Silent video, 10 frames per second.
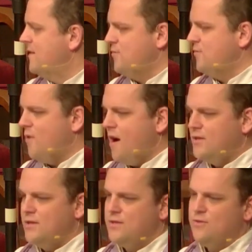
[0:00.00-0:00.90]
as he
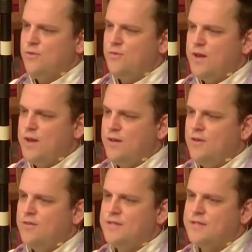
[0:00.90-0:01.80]
watches through the
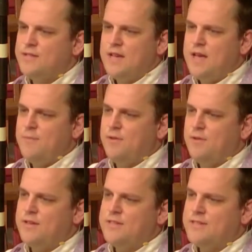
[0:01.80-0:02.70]
windows as the table
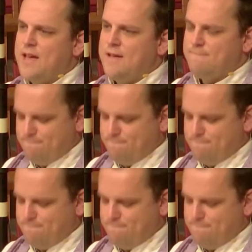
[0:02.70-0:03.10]
is set.